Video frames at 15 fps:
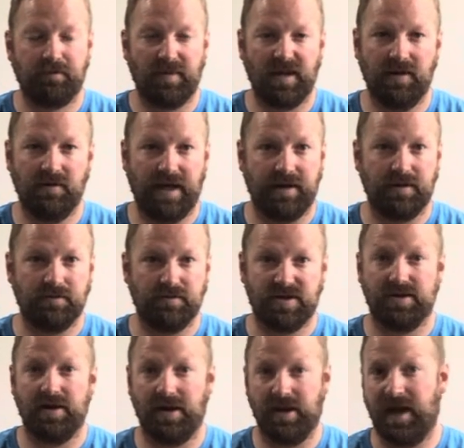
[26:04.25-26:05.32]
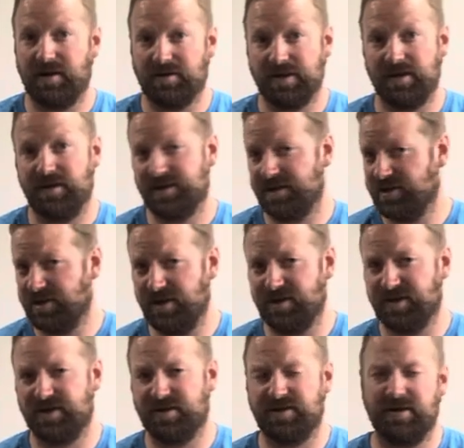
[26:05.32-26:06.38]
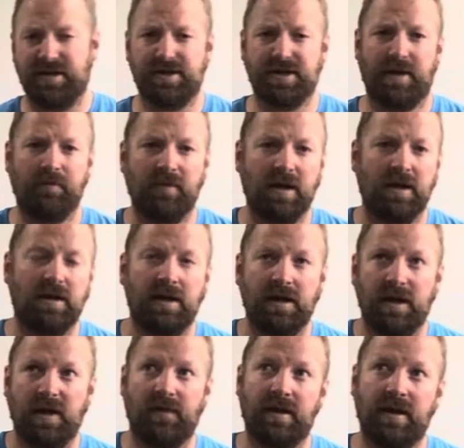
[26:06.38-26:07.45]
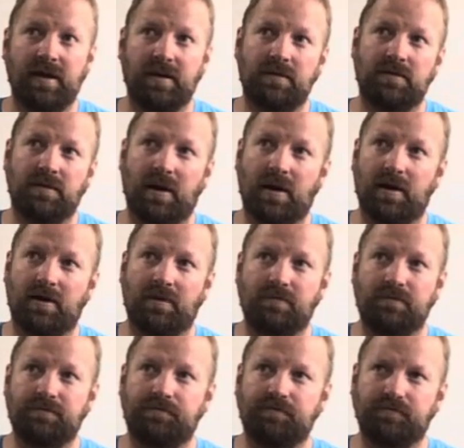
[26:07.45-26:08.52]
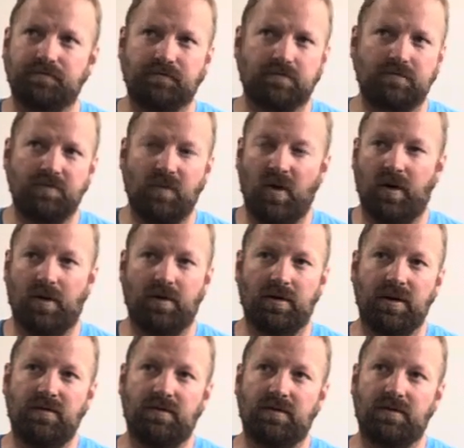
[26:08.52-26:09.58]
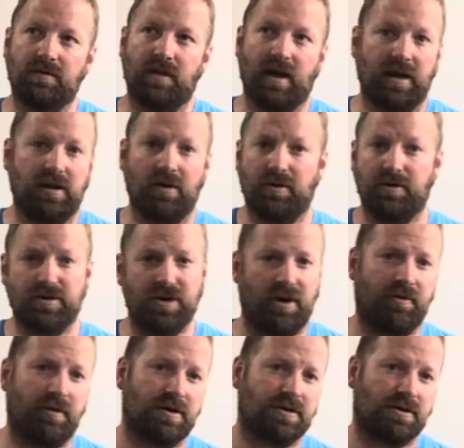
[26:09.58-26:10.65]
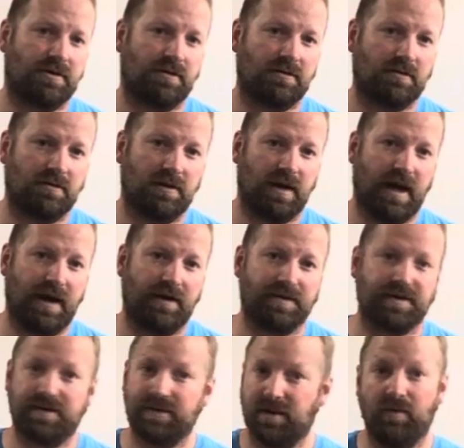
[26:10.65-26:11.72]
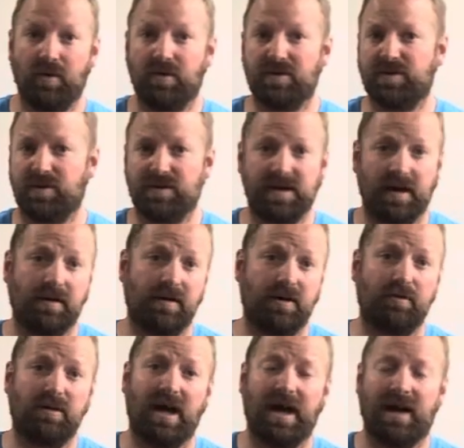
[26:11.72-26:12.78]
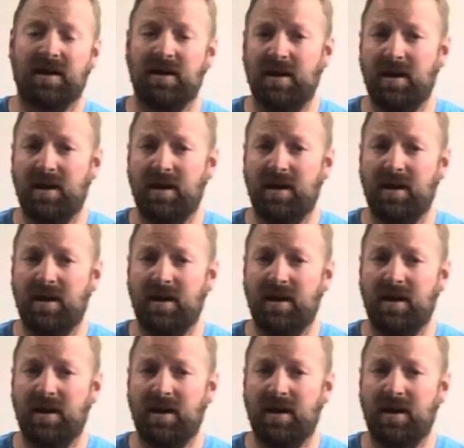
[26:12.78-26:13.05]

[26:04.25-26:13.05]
like study how she does it. She does such a great job. And then even like younger generation gals in motorsports like Leah Block.